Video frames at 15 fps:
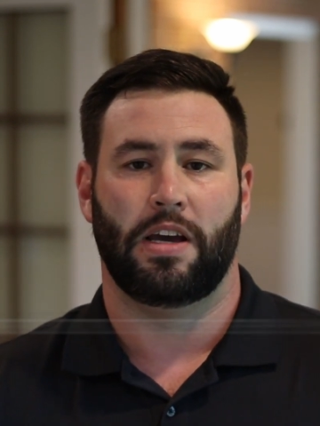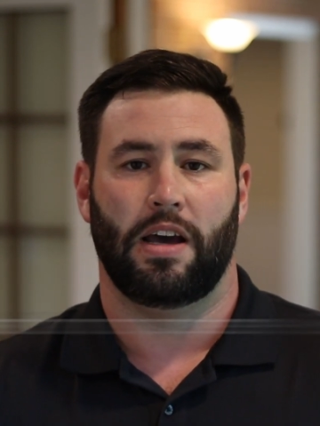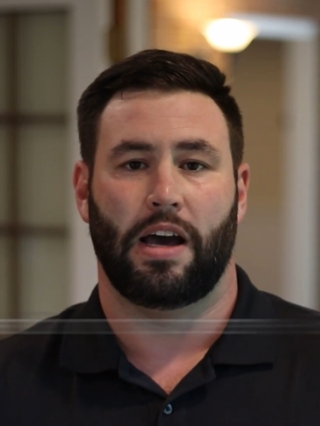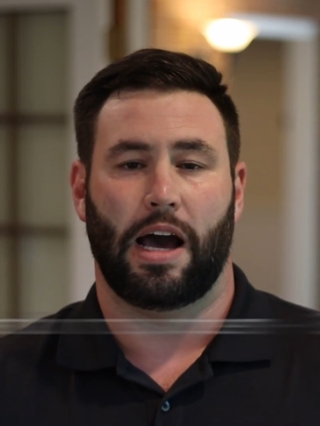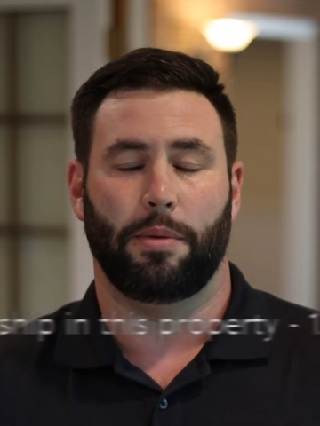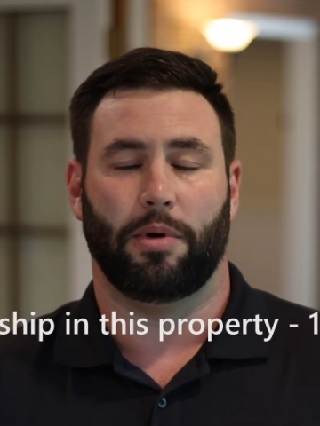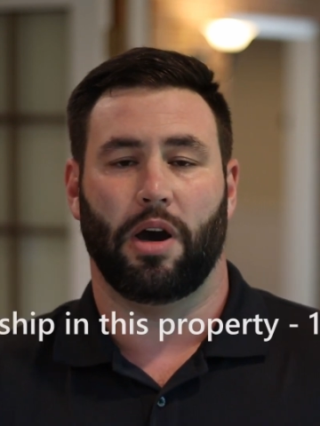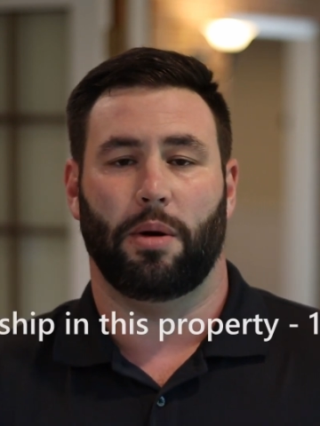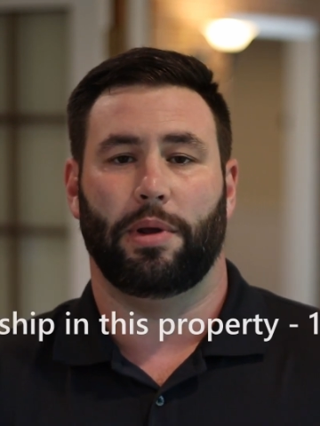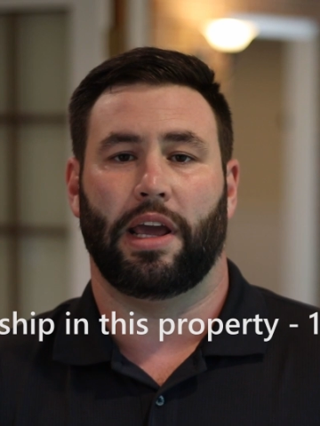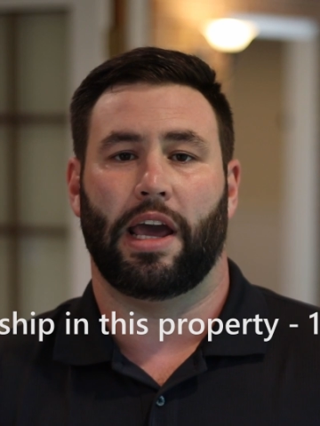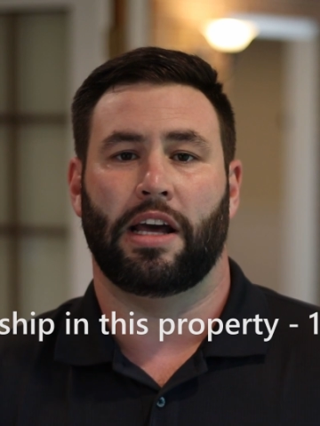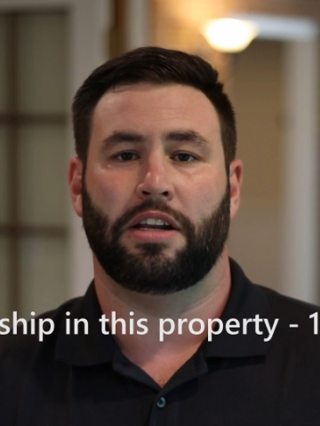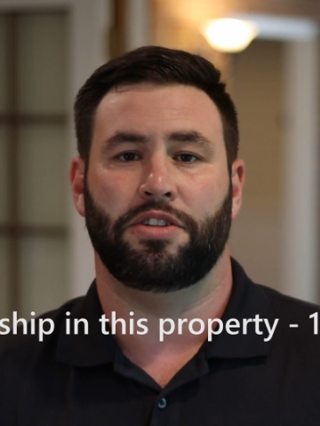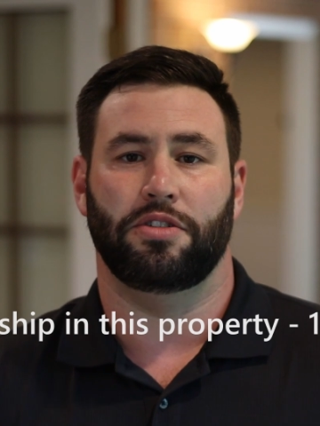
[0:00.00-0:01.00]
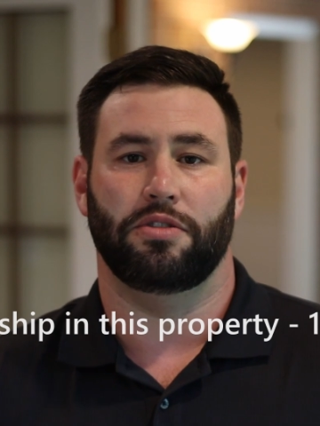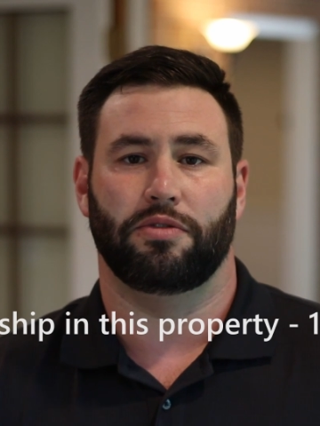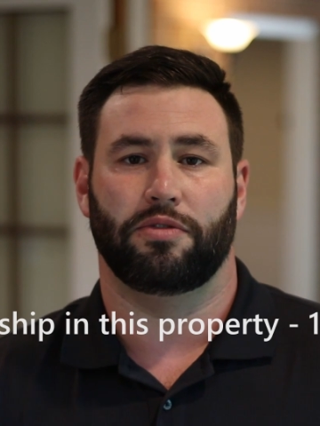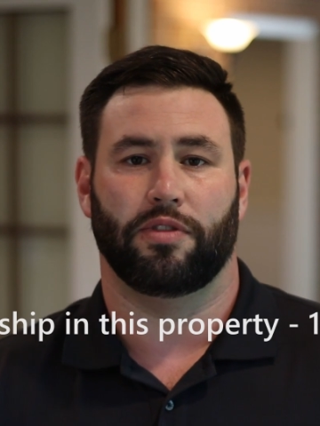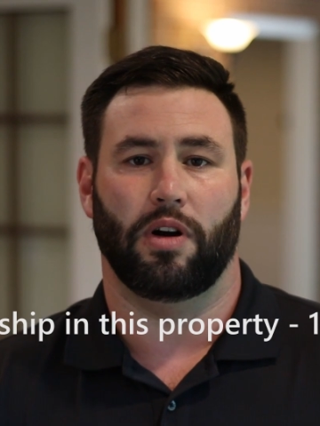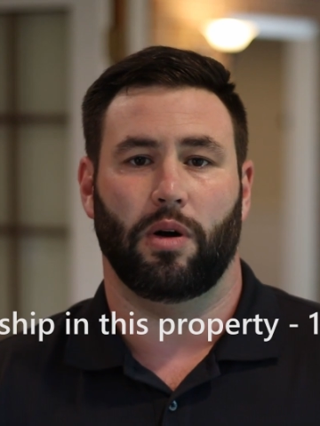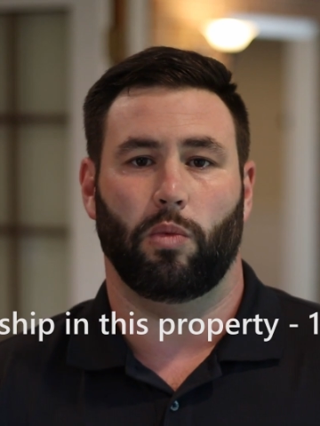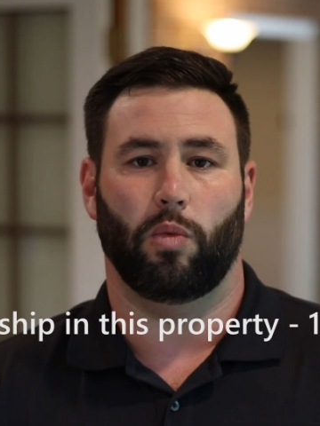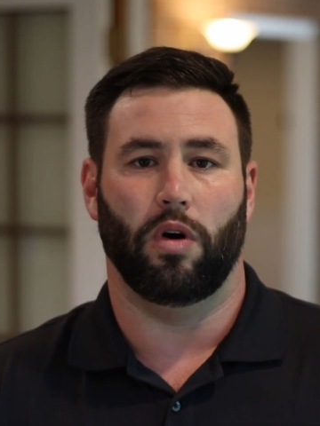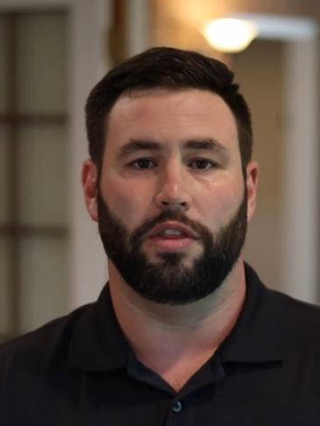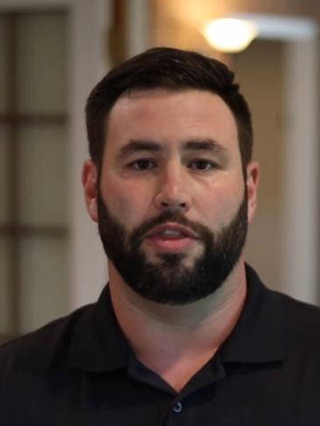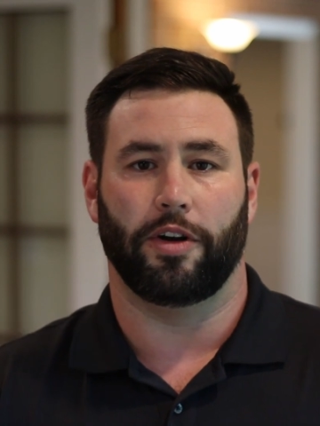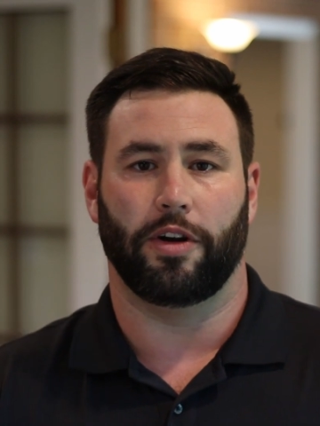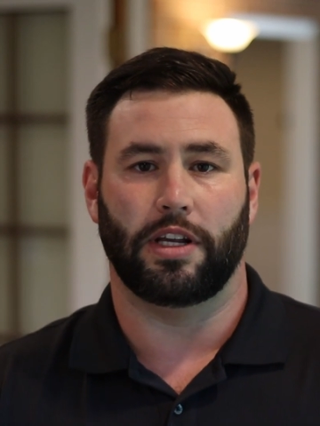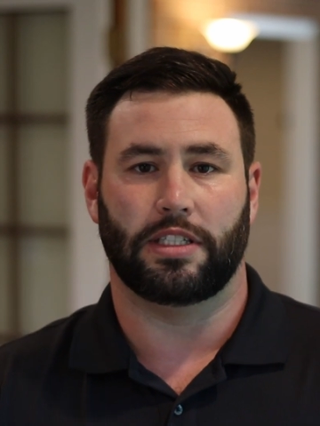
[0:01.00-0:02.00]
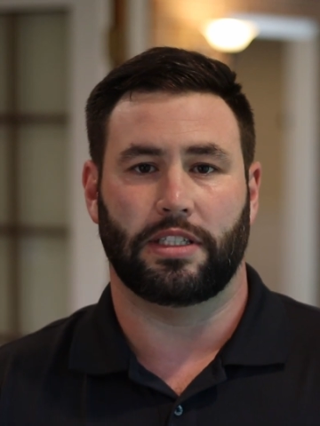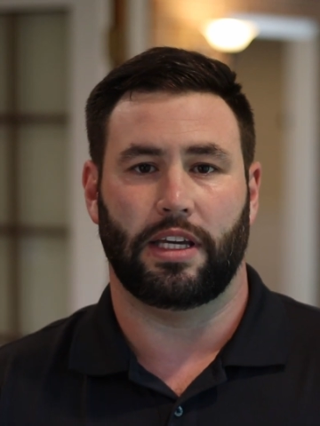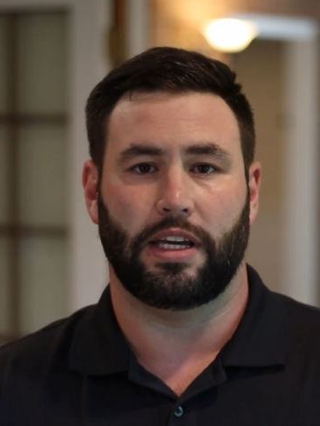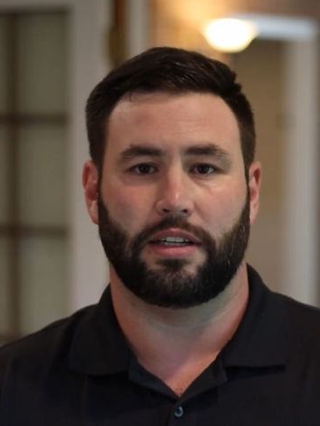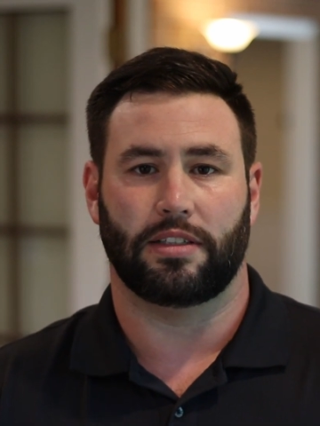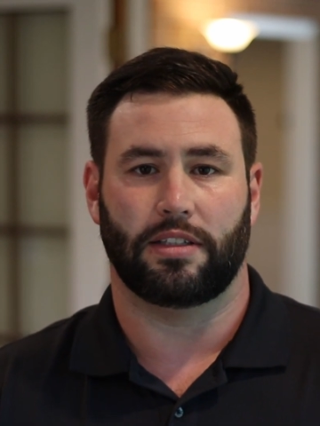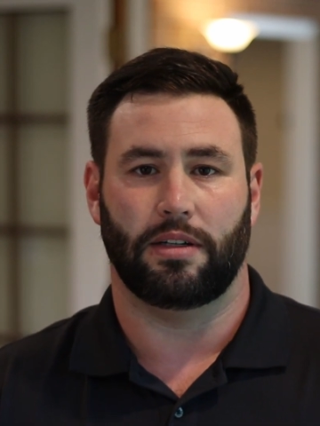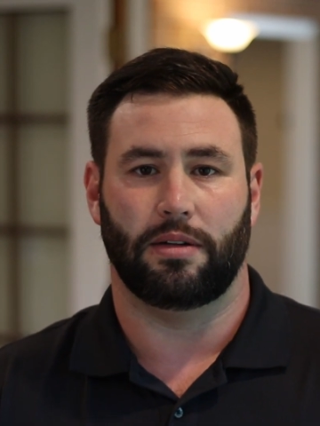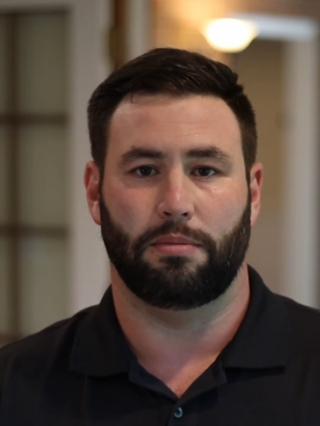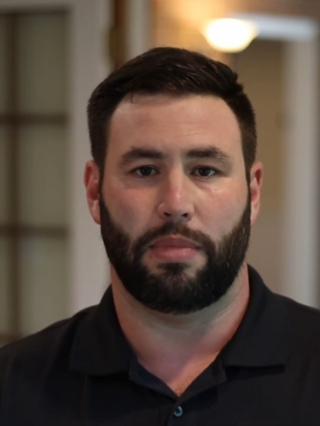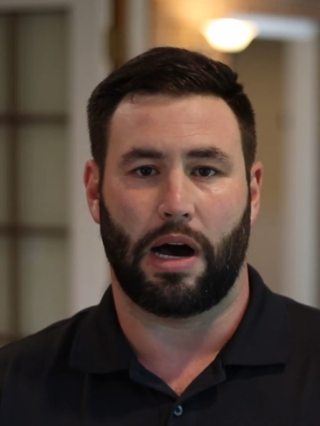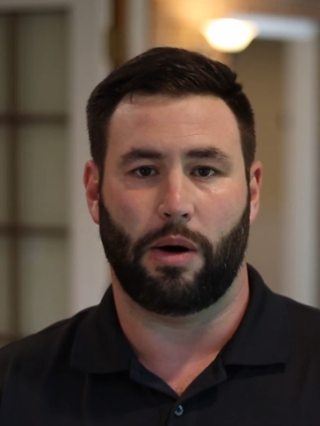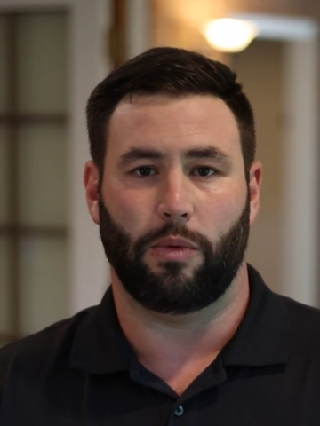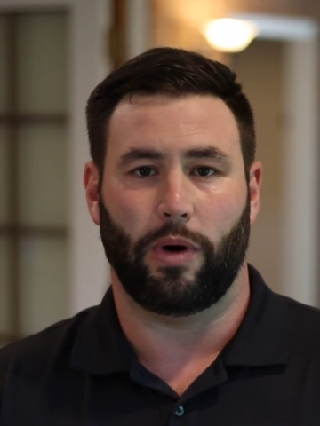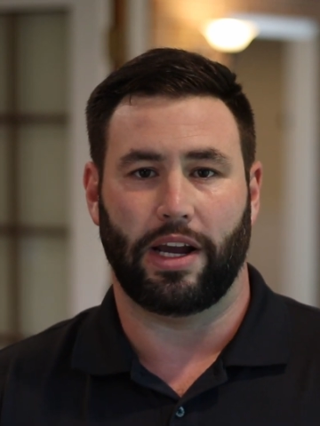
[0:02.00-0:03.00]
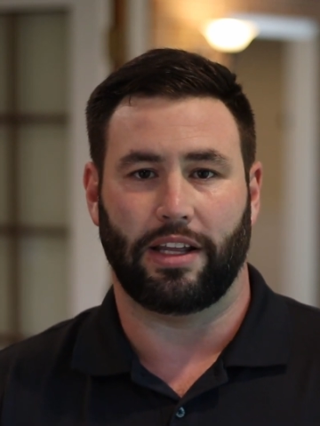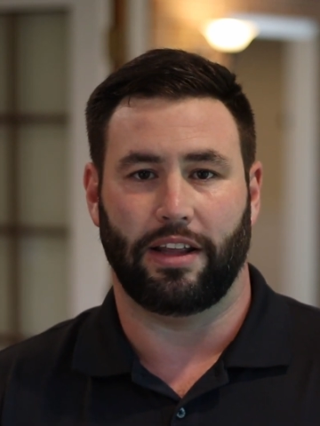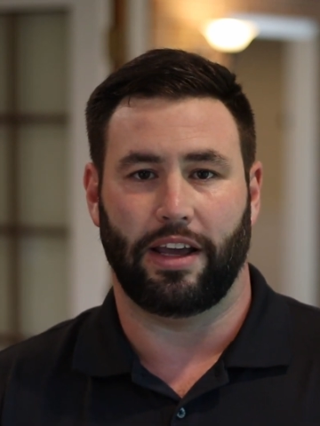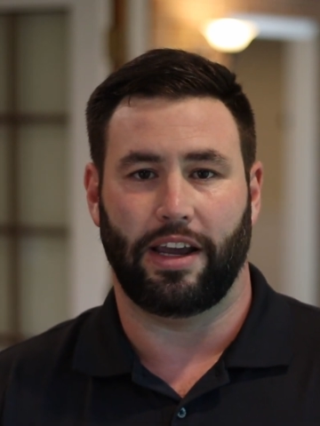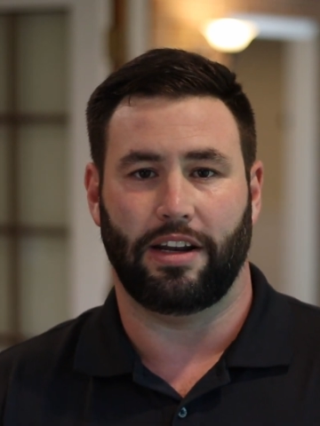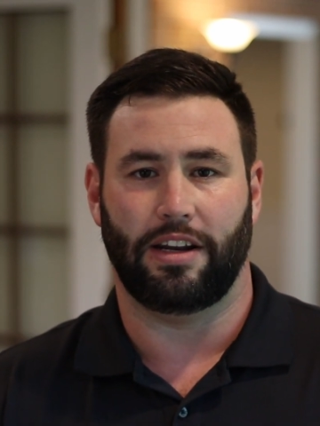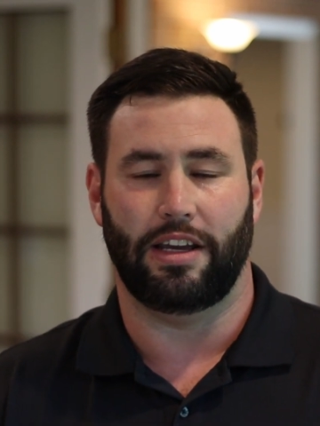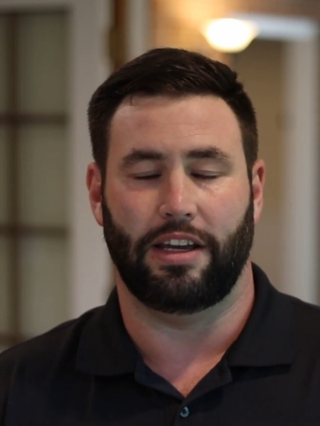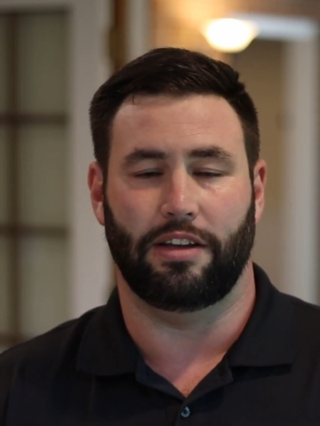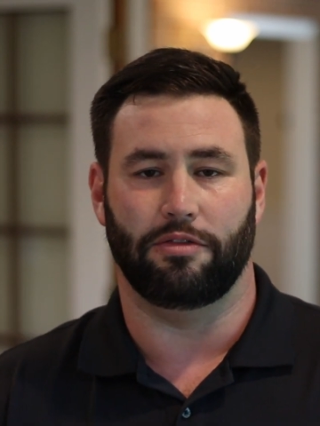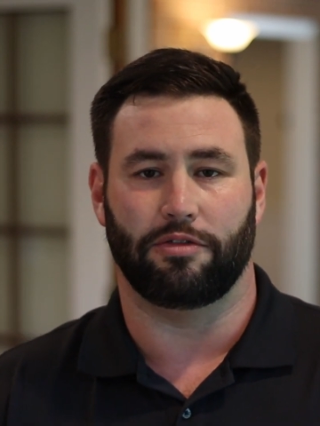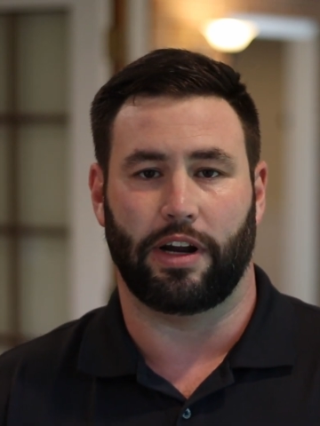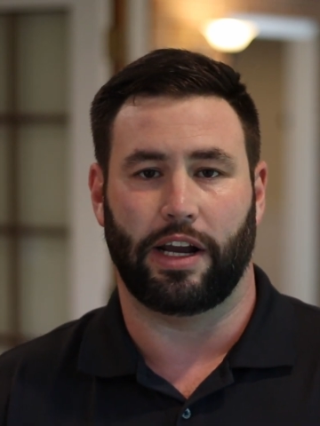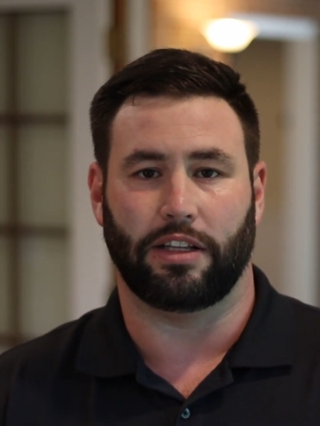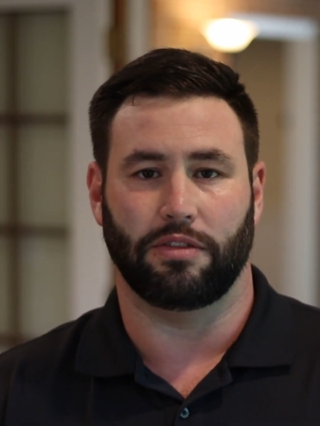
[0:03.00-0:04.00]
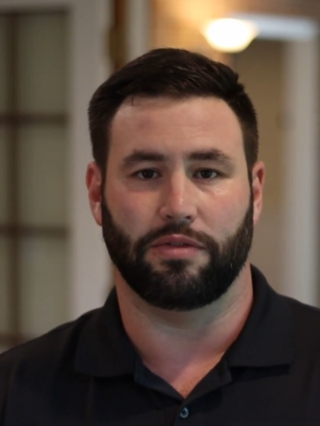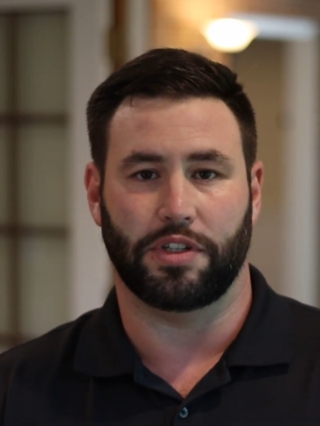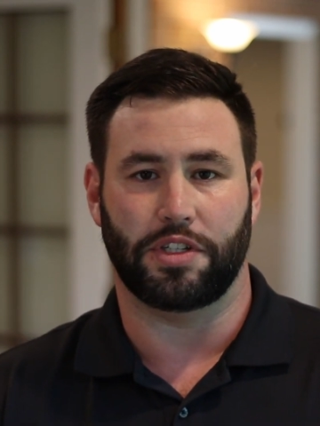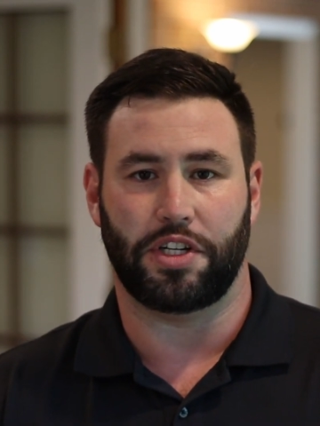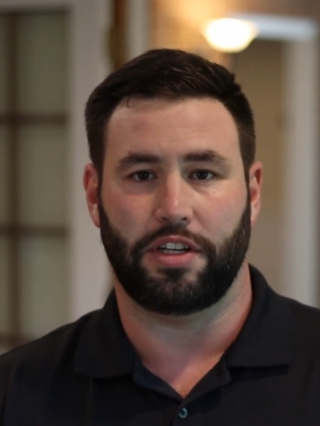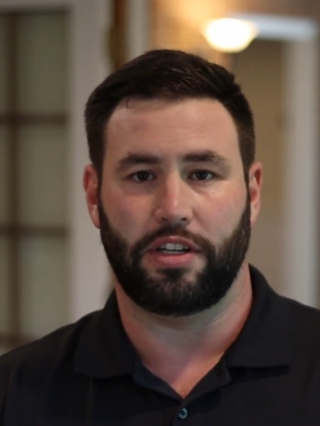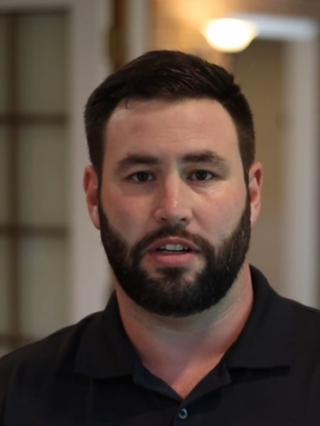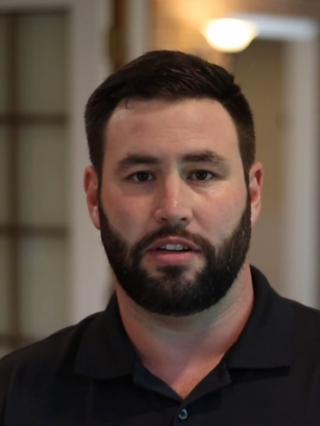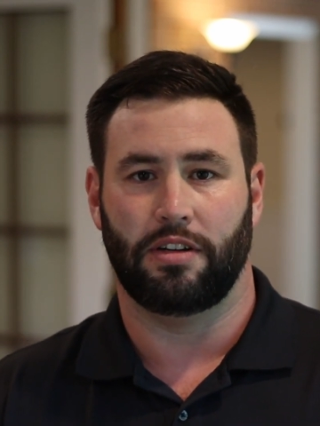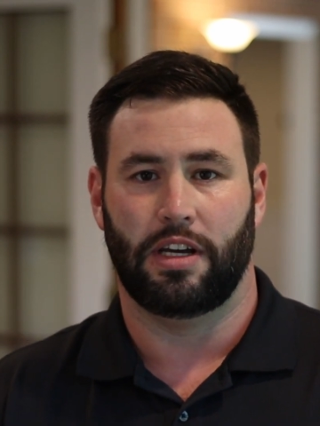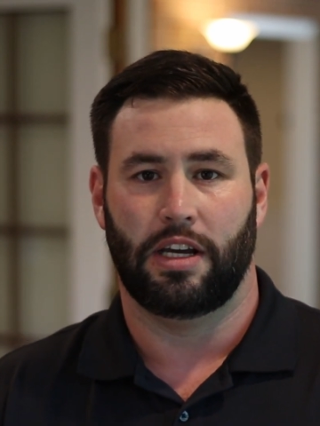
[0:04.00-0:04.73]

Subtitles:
I'm coming at you from 136 Bobwhite Lane in Franklin, Virginia.